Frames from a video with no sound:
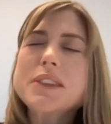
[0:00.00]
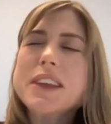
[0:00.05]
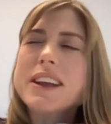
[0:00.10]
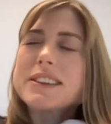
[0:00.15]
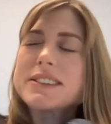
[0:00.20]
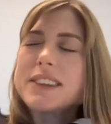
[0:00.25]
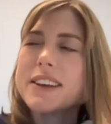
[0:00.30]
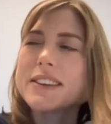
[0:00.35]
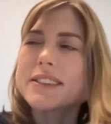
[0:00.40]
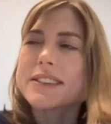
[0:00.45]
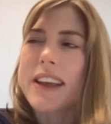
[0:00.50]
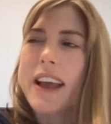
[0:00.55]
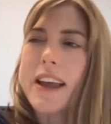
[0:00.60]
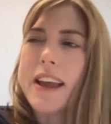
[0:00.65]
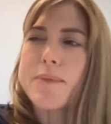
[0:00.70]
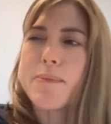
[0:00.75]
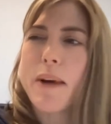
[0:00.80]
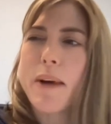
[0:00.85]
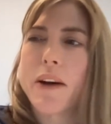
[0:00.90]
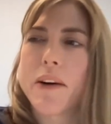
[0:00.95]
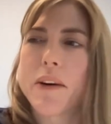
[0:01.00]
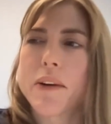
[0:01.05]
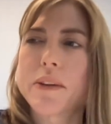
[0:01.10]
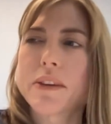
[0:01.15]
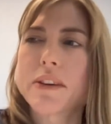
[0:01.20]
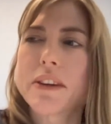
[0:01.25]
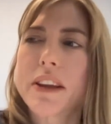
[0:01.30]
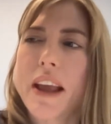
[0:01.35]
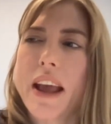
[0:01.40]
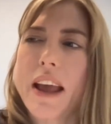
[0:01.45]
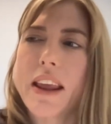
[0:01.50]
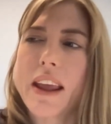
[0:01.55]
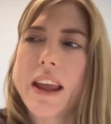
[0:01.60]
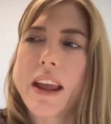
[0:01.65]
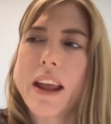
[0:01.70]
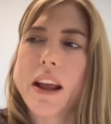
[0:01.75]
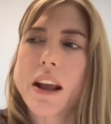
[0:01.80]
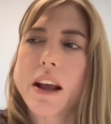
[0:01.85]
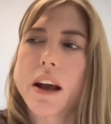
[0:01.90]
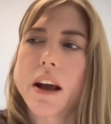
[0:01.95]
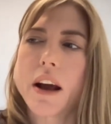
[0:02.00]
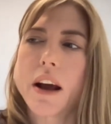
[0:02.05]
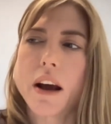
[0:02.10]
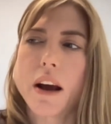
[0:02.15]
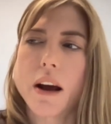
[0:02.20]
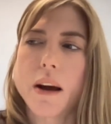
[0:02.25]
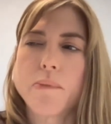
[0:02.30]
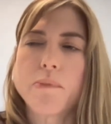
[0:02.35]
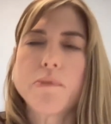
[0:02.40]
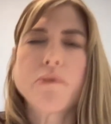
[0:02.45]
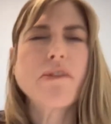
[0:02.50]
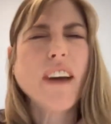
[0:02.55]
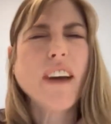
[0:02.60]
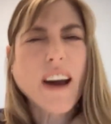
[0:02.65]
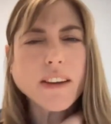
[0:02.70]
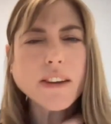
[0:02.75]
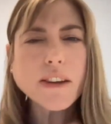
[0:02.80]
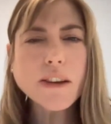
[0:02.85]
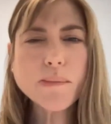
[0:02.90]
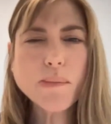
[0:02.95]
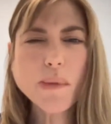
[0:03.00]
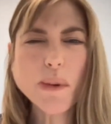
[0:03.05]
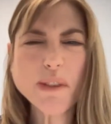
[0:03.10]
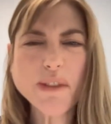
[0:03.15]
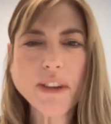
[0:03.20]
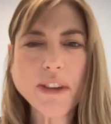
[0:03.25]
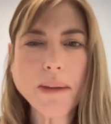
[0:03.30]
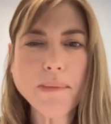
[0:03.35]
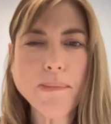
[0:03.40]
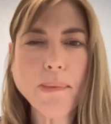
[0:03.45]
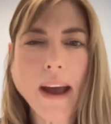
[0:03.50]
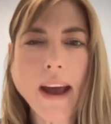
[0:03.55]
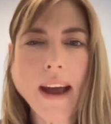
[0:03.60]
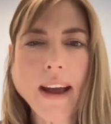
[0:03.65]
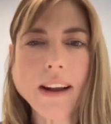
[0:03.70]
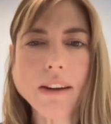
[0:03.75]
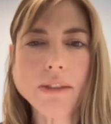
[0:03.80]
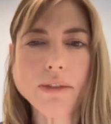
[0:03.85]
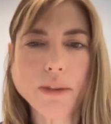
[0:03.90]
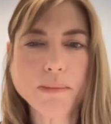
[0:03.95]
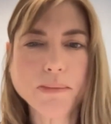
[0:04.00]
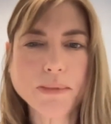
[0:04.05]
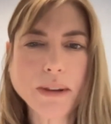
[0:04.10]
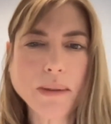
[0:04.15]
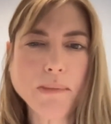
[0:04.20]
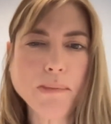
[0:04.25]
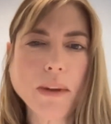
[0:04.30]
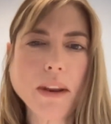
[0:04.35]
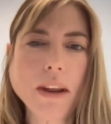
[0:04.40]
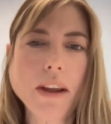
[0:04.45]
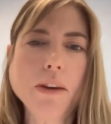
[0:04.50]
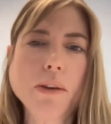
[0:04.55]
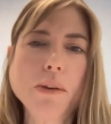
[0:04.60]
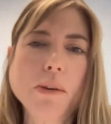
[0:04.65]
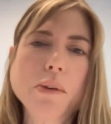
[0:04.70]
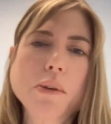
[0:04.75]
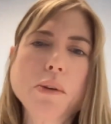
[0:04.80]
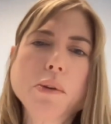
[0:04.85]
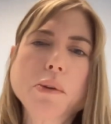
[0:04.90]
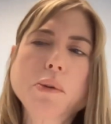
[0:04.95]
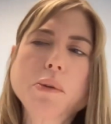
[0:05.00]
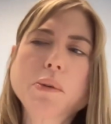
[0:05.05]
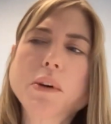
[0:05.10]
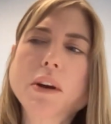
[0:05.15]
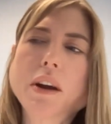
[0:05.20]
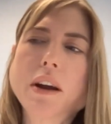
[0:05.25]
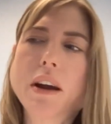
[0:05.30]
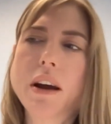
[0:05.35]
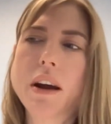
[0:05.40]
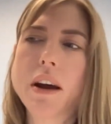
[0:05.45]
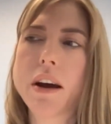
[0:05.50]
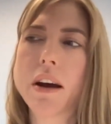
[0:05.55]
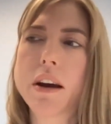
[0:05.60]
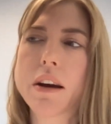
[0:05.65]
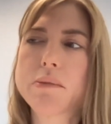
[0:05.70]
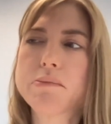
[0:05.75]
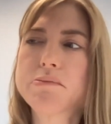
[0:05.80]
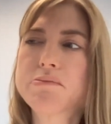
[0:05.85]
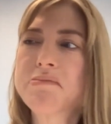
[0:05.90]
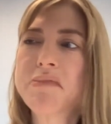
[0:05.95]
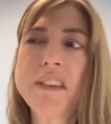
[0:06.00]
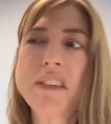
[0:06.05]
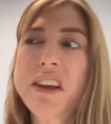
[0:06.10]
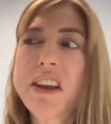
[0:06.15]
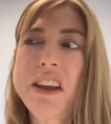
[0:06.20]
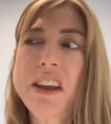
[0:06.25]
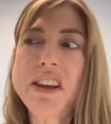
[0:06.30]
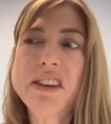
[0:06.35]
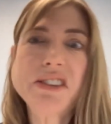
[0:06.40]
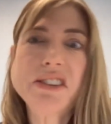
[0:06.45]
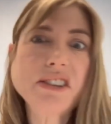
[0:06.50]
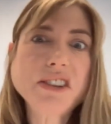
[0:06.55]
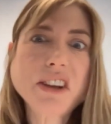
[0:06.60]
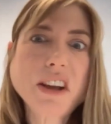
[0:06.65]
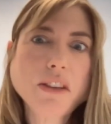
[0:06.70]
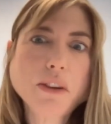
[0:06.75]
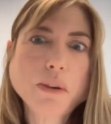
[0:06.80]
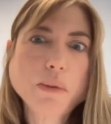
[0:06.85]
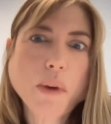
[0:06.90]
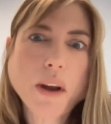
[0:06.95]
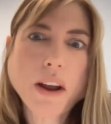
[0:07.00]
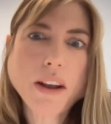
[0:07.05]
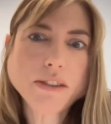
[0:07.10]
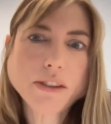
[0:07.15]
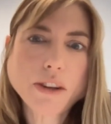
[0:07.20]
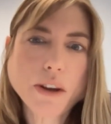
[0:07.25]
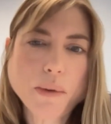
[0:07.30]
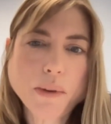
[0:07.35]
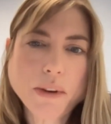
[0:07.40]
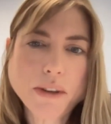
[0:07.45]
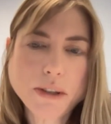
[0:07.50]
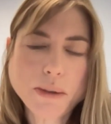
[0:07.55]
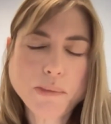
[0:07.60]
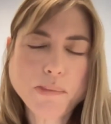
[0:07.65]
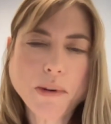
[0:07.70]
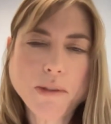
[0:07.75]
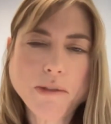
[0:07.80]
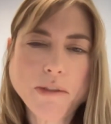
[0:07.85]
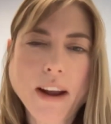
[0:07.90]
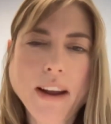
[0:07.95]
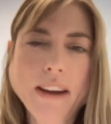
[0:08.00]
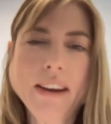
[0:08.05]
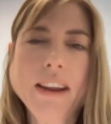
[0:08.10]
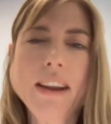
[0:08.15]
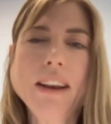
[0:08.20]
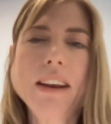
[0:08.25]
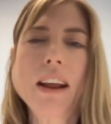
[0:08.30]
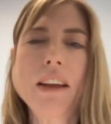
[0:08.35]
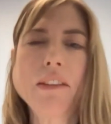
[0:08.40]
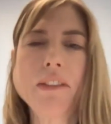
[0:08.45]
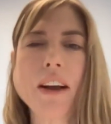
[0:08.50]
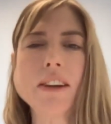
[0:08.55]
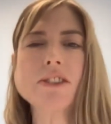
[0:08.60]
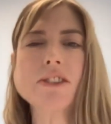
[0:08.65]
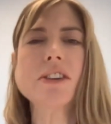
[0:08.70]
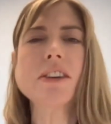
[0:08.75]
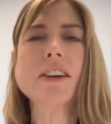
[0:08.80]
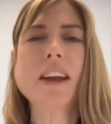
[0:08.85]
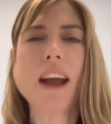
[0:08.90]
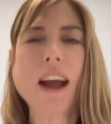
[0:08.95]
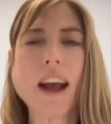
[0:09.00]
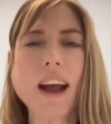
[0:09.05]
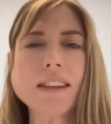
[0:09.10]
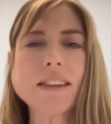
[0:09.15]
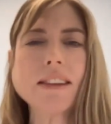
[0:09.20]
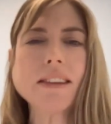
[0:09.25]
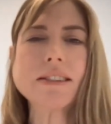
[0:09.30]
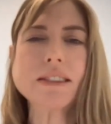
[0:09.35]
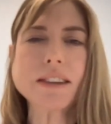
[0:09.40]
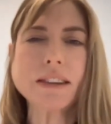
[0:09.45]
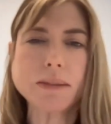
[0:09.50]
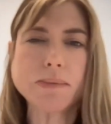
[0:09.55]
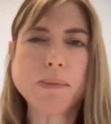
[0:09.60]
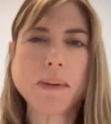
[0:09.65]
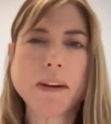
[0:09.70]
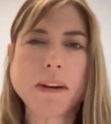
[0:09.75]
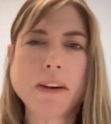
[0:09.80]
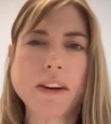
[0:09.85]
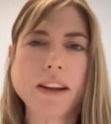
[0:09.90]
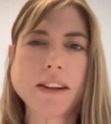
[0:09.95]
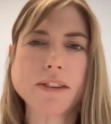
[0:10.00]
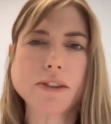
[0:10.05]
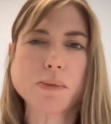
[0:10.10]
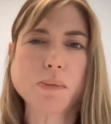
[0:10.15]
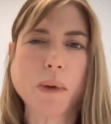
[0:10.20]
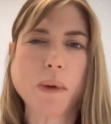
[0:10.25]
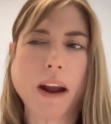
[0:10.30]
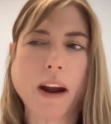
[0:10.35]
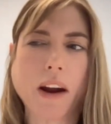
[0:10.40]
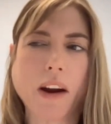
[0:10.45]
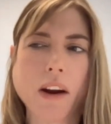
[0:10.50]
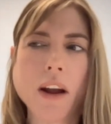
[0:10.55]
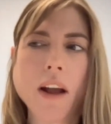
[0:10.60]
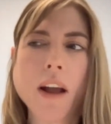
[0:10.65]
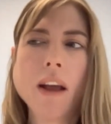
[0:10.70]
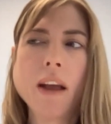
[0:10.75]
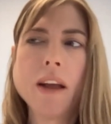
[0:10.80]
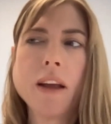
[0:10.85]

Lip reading: things I'll say about getting valuable feedback from somebody who isn't otherwise going to provide it. And I've actually had this experience where